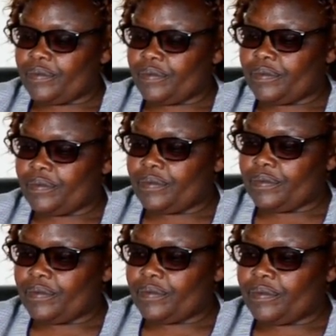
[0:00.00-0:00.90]

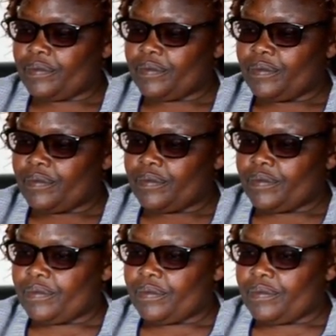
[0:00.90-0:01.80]

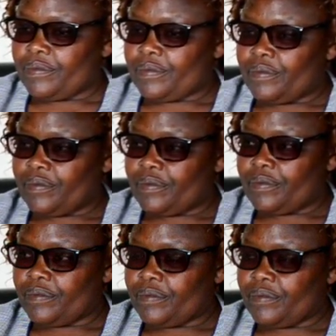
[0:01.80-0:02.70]

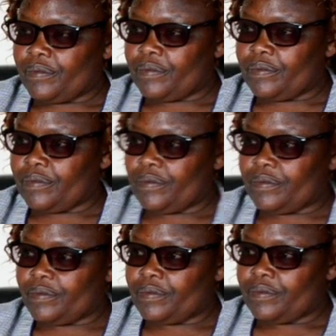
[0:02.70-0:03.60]

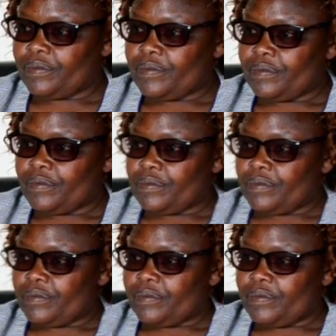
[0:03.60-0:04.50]

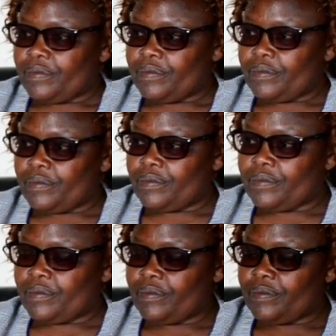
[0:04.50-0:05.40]

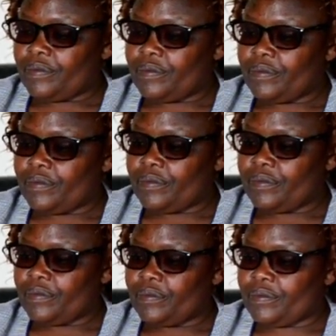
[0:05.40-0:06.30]

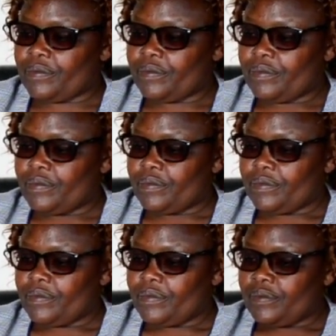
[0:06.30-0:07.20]

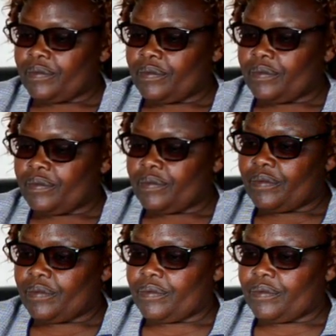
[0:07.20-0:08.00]
(silent)